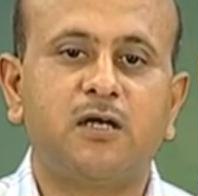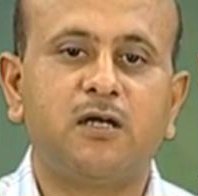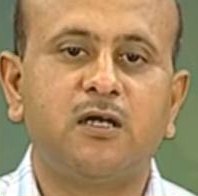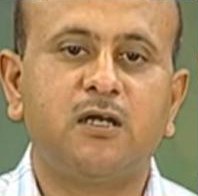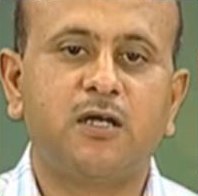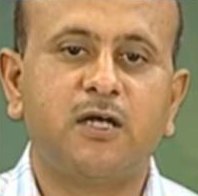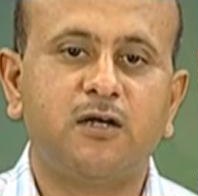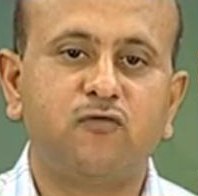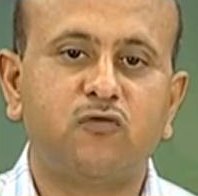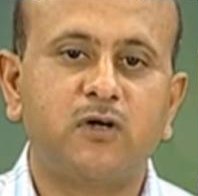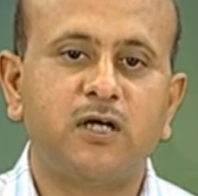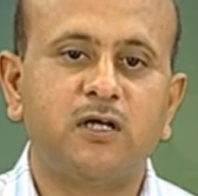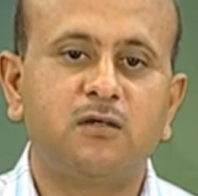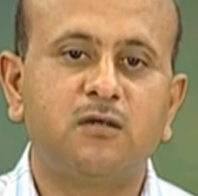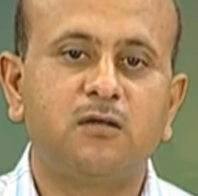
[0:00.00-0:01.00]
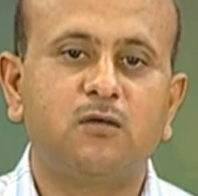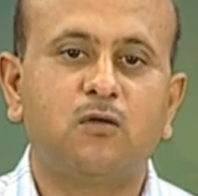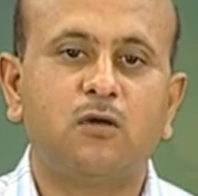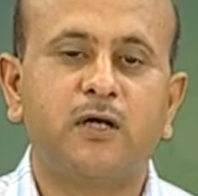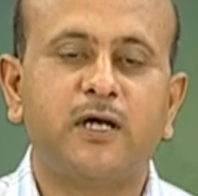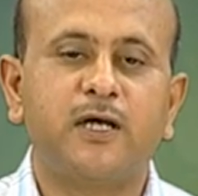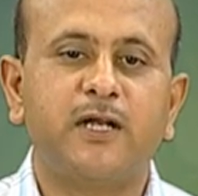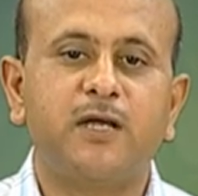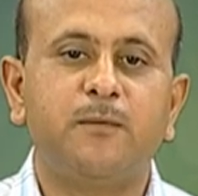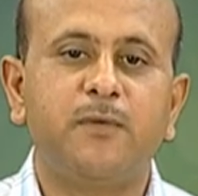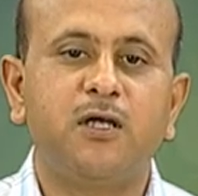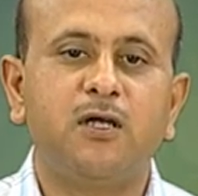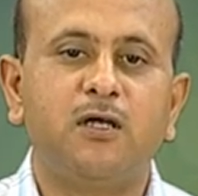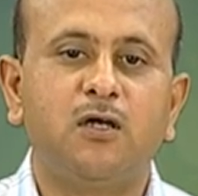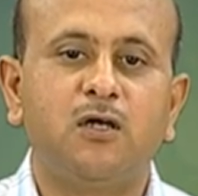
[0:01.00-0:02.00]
anhydride called NMA